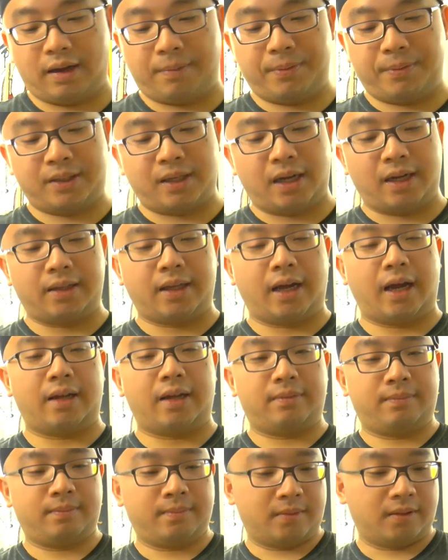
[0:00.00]
beside
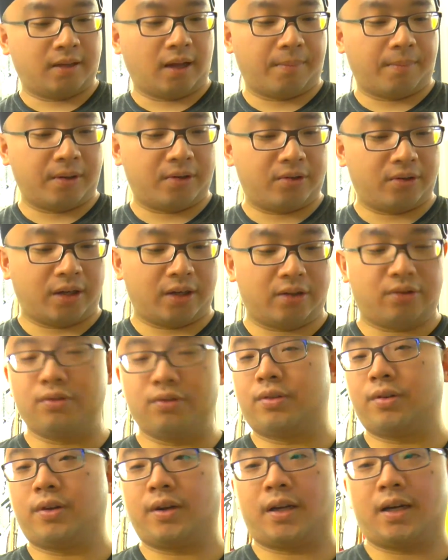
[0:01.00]
that, not much you can
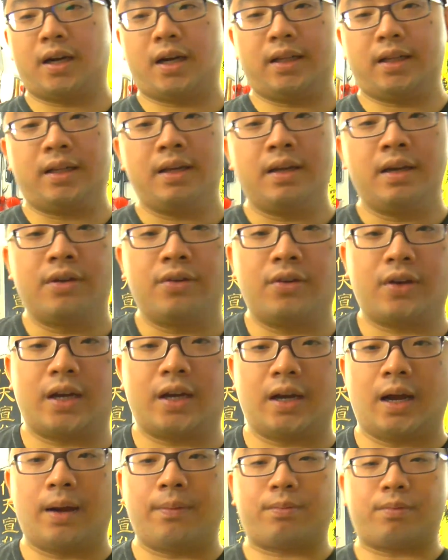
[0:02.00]
do to the gun. You
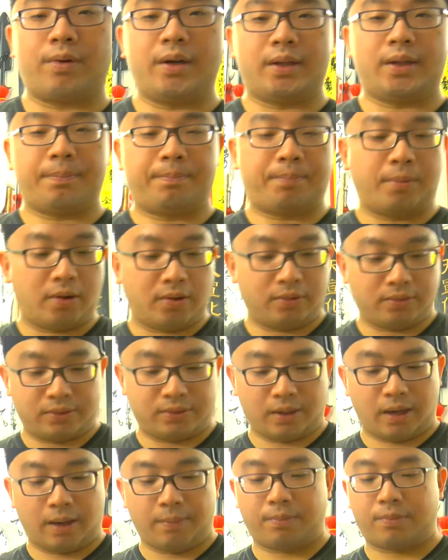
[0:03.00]
can upgrade the
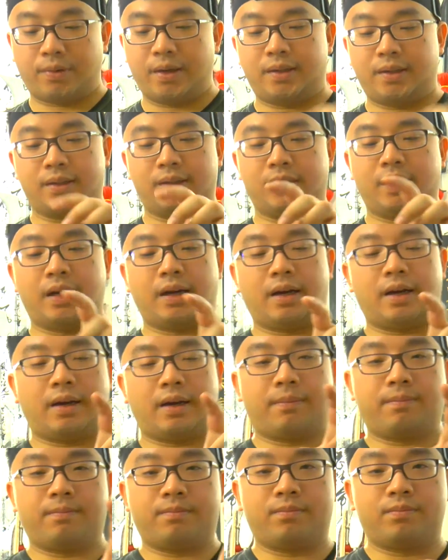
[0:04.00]
bolt, upgrade the
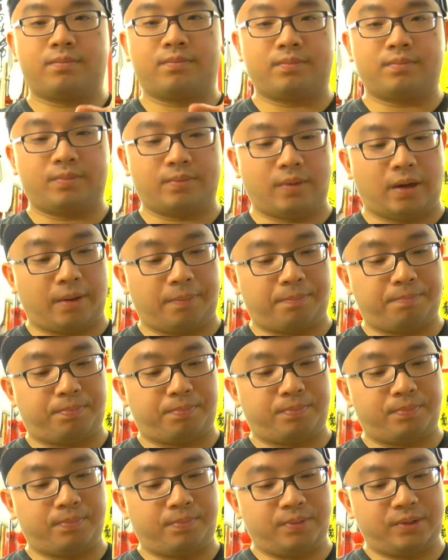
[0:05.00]

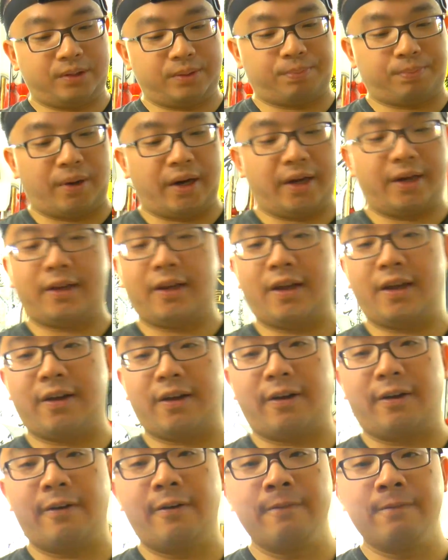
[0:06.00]
spring
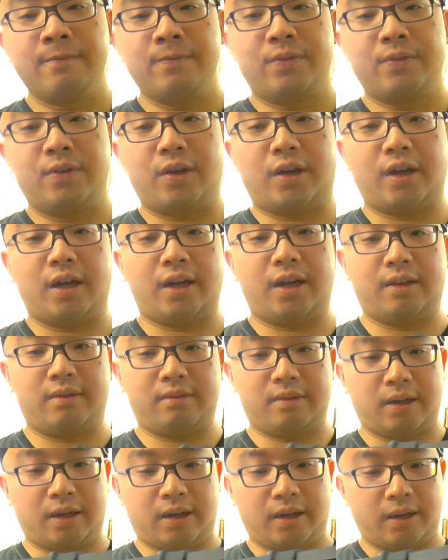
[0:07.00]
here. You
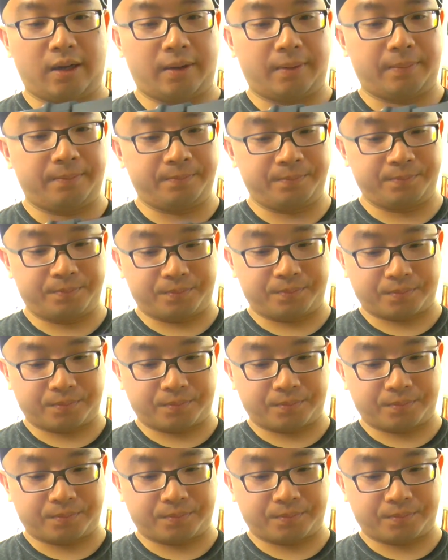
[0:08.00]
can